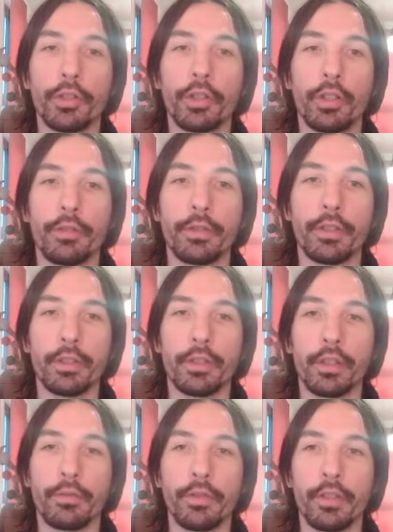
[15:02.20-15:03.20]
of
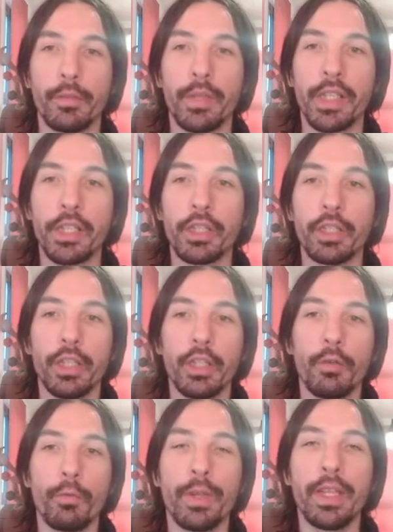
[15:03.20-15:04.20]
the image,
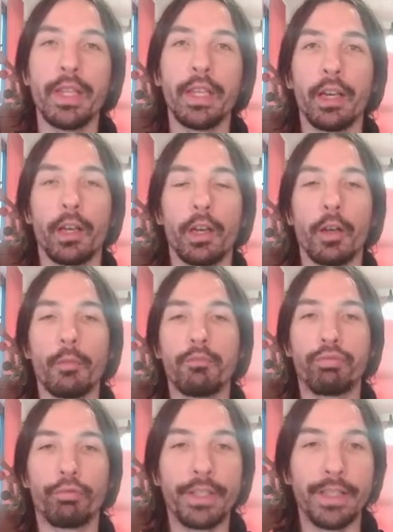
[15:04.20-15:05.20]
we
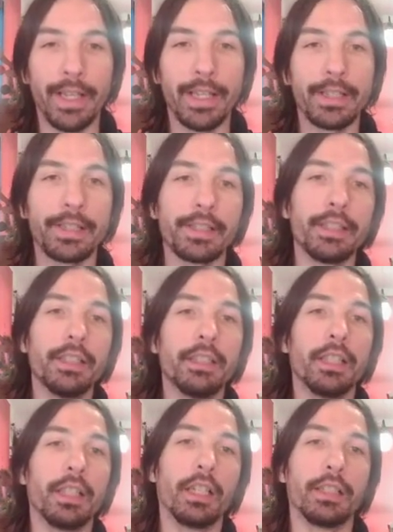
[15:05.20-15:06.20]
pretend
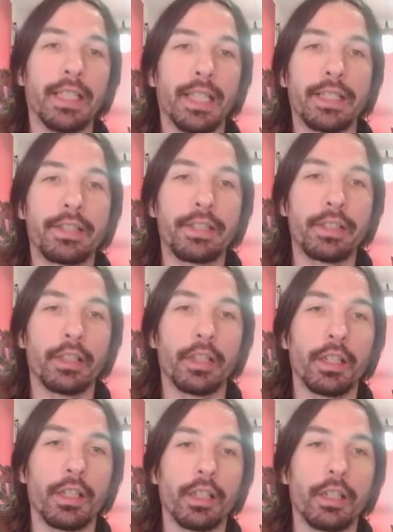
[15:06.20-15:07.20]

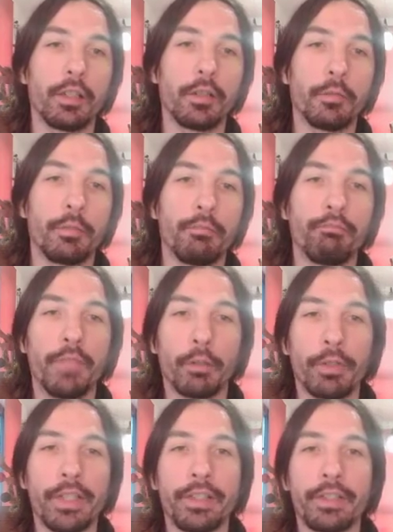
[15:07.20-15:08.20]
that there
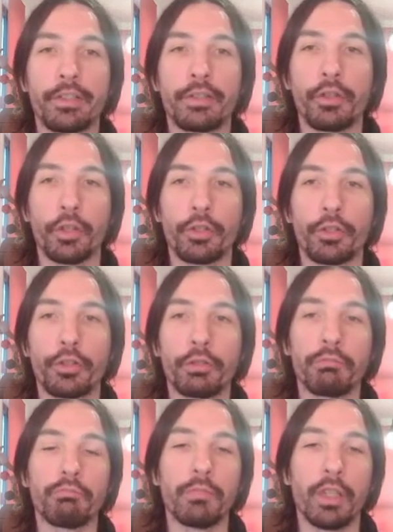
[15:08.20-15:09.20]
is just
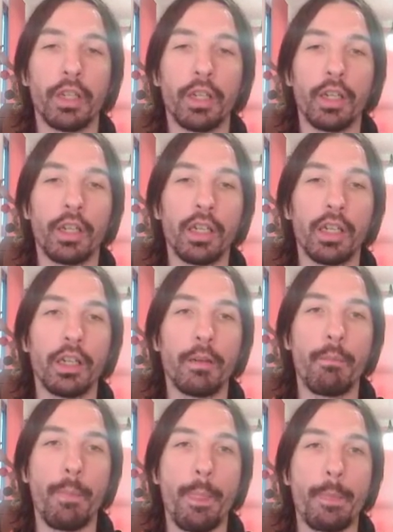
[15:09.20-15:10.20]

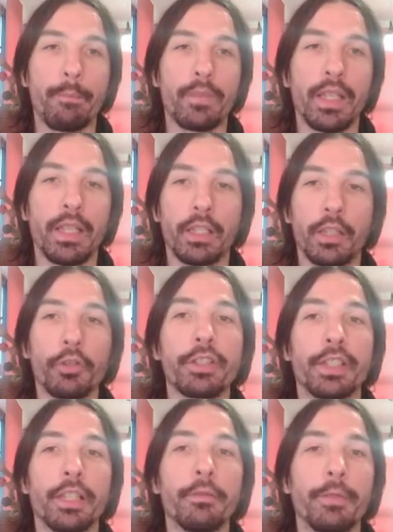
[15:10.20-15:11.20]
a
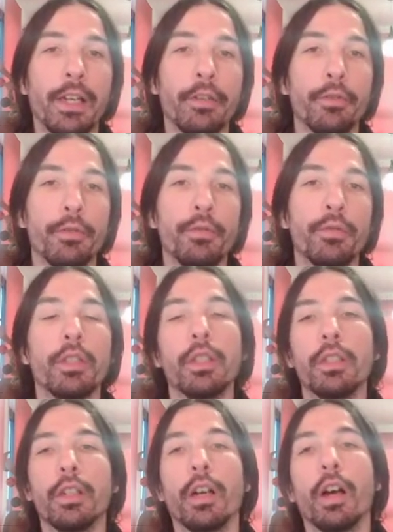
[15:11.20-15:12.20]
constant value
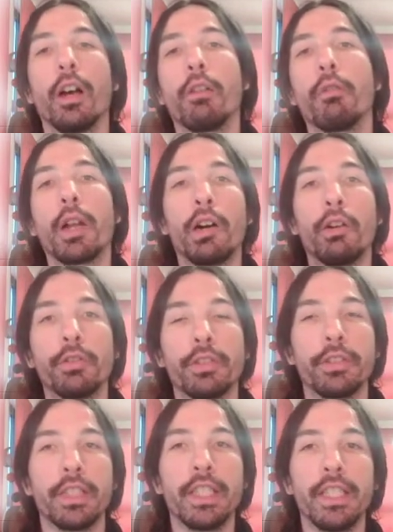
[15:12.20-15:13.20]
around
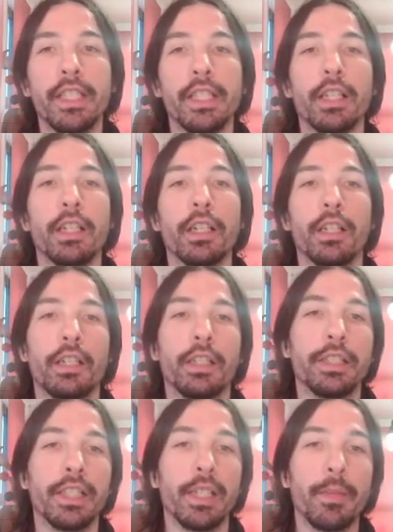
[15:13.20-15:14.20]

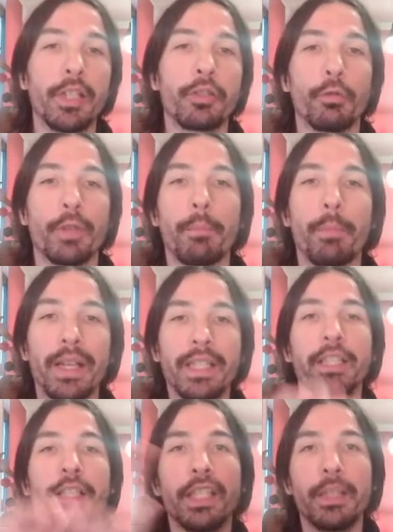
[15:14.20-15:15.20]
the image. So we are
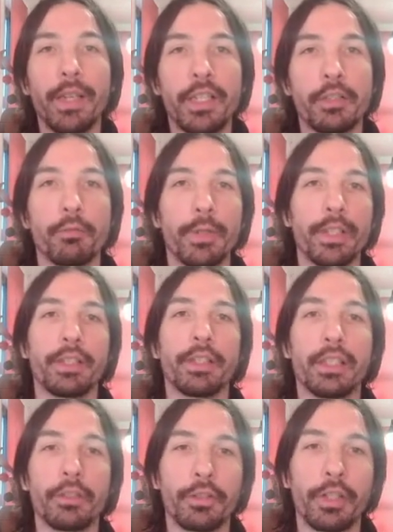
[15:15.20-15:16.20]
padding the image with a
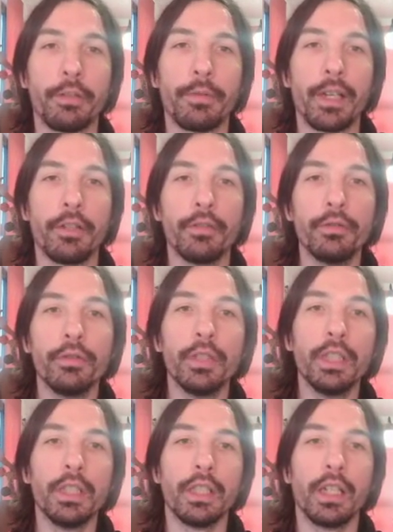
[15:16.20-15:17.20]
constant value
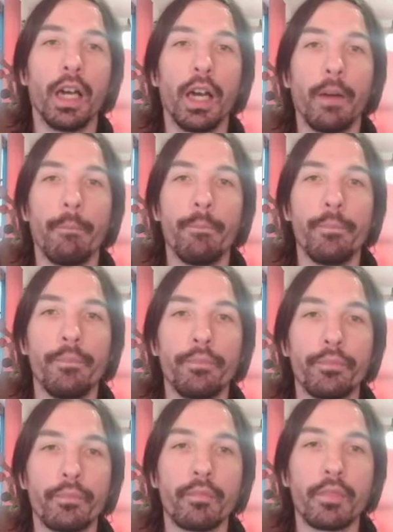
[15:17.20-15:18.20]

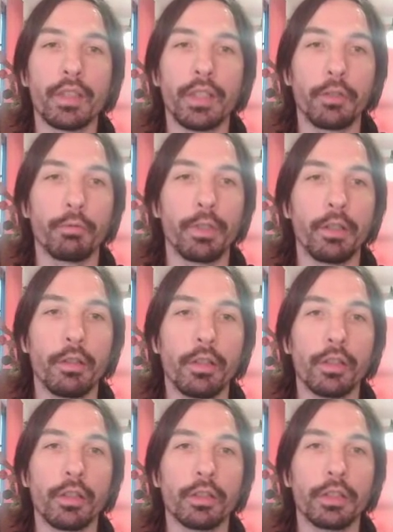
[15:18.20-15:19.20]
that
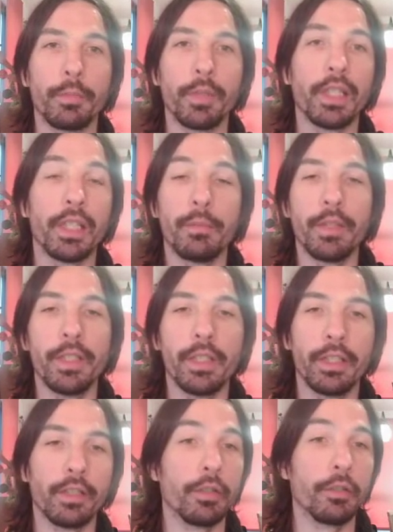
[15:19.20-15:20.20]
will typically be
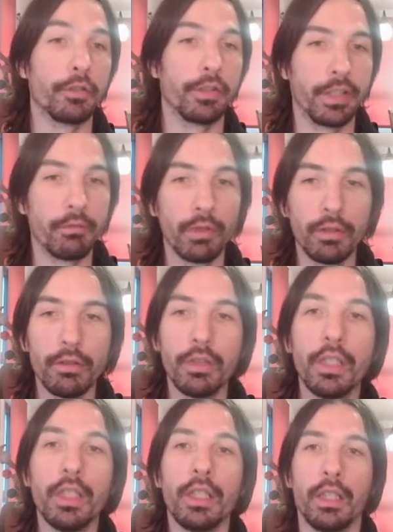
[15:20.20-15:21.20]
zero.
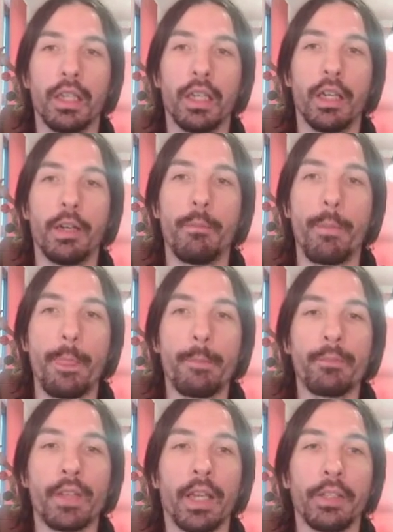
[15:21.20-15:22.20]

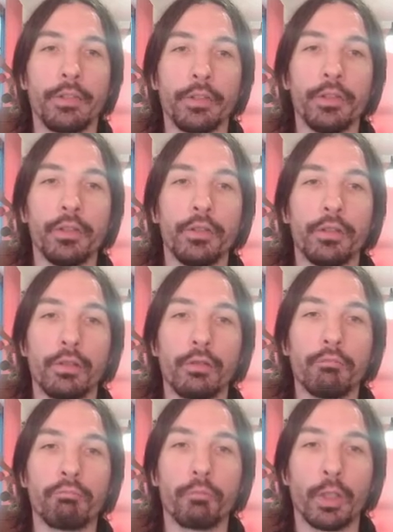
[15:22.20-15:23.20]
And so
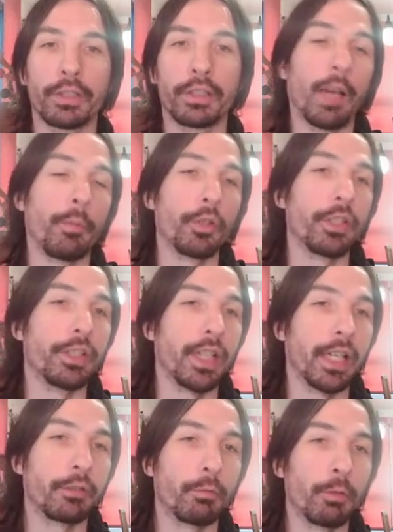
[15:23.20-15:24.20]
what happens is
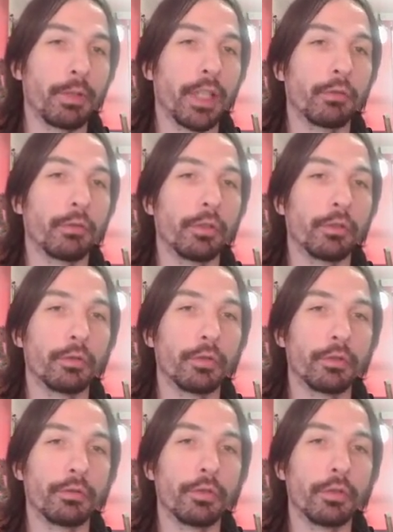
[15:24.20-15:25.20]
that when we get to
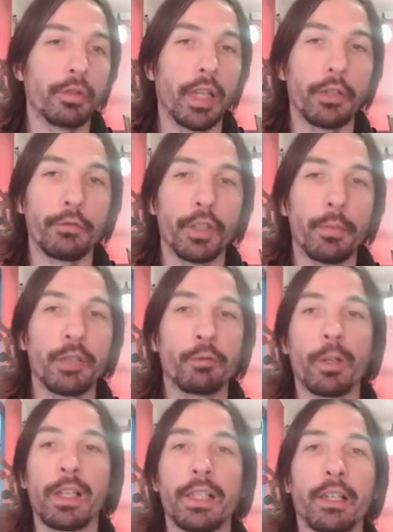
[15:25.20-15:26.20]
the end of the image,
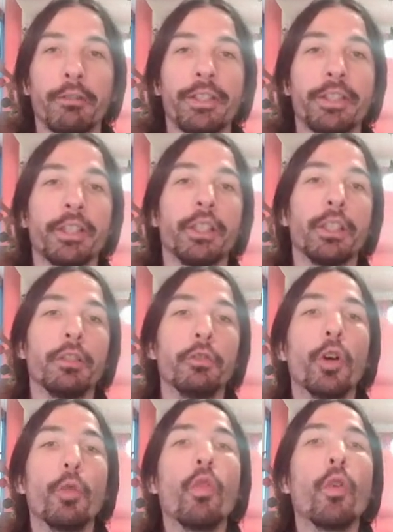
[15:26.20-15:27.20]
well, there is
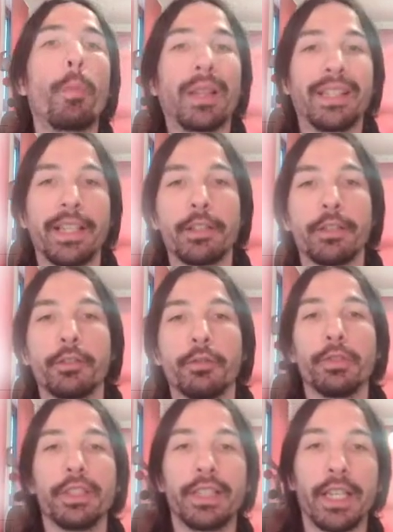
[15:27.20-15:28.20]
no more pattern to
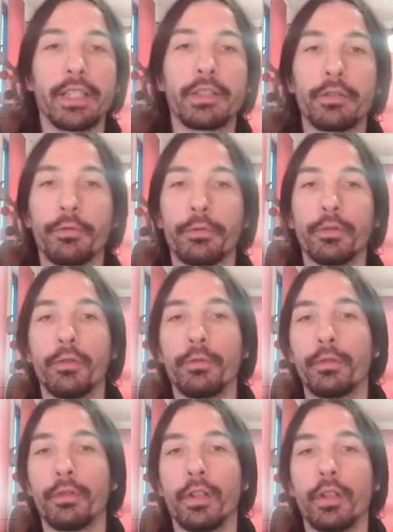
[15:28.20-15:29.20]
detect for
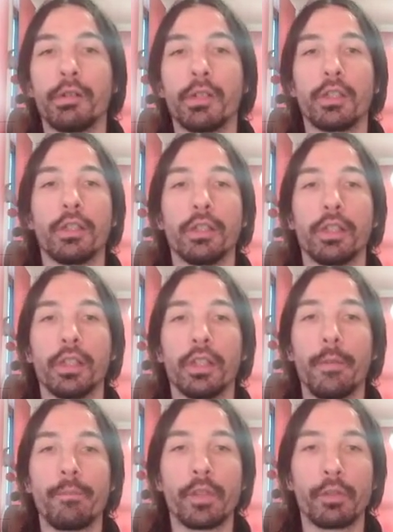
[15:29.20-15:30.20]
our
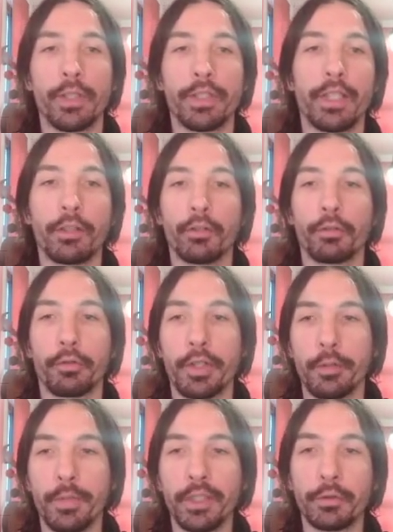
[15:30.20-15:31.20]
grayscale cooccurrence
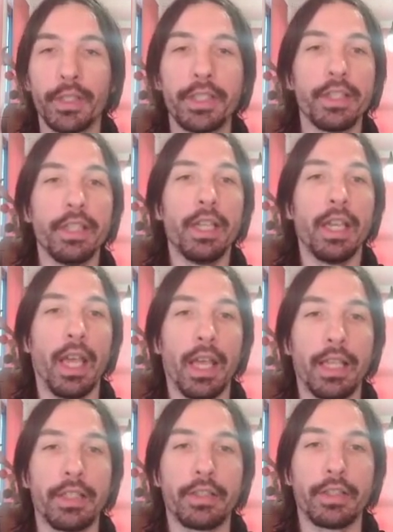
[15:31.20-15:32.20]
matrix, and